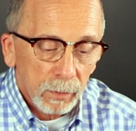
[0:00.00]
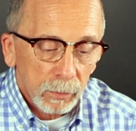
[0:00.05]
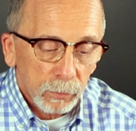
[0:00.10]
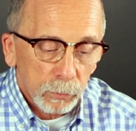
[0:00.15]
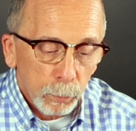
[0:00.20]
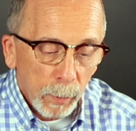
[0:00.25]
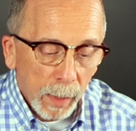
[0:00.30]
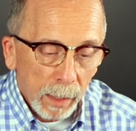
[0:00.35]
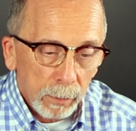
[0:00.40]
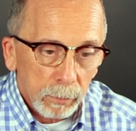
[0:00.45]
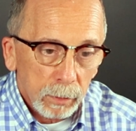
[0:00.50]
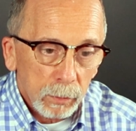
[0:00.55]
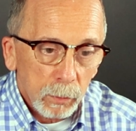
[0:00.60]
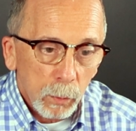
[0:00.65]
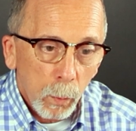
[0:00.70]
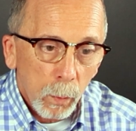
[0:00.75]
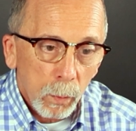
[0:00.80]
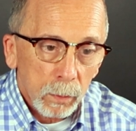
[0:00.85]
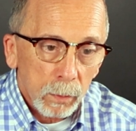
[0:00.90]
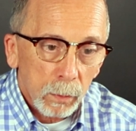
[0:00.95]
there's rounded
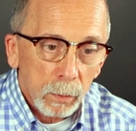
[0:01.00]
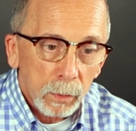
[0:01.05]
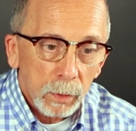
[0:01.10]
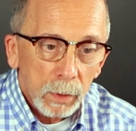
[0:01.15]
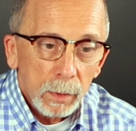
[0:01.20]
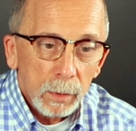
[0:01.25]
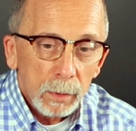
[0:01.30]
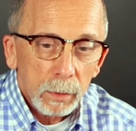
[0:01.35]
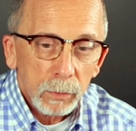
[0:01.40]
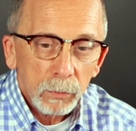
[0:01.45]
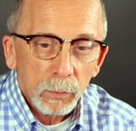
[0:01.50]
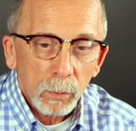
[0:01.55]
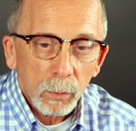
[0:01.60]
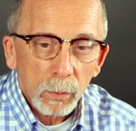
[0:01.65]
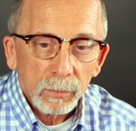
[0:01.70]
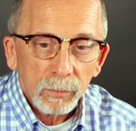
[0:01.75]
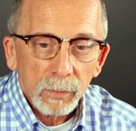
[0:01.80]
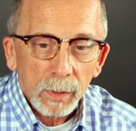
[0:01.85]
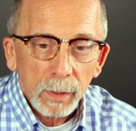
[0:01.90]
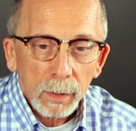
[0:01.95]
corner, there's sort
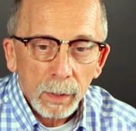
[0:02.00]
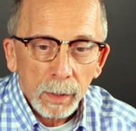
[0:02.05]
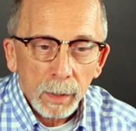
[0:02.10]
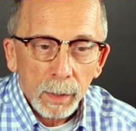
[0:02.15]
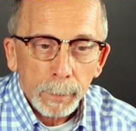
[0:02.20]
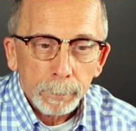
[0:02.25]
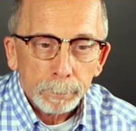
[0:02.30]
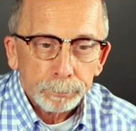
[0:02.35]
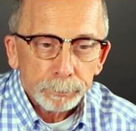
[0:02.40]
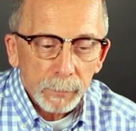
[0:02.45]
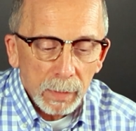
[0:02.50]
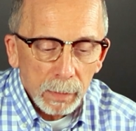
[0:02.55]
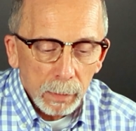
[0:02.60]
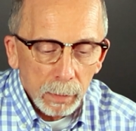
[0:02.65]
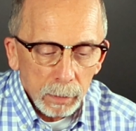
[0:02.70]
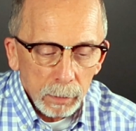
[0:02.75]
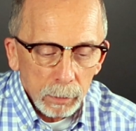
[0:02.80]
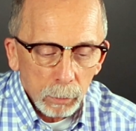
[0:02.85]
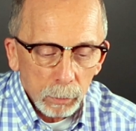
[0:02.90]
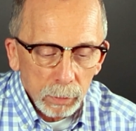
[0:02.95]
of a
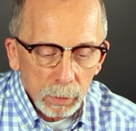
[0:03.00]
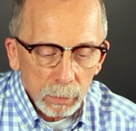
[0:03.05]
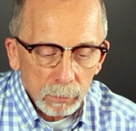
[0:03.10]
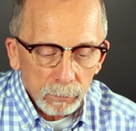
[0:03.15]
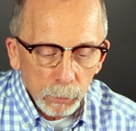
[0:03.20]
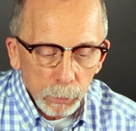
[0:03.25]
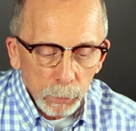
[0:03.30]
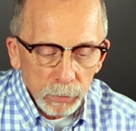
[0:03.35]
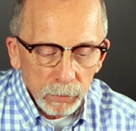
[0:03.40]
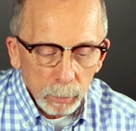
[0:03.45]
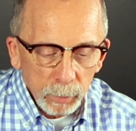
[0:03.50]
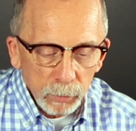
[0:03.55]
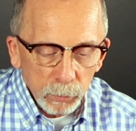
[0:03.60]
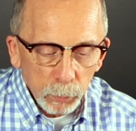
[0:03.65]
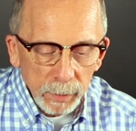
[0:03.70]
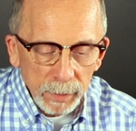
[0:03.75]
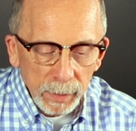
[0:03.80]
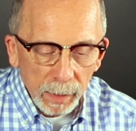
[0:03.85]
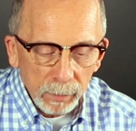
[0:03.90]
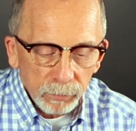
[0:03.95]
conversion
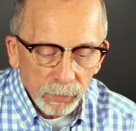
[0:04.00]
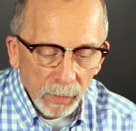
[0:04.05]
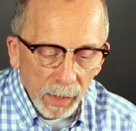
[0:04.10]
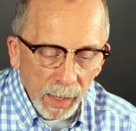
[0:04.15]
between that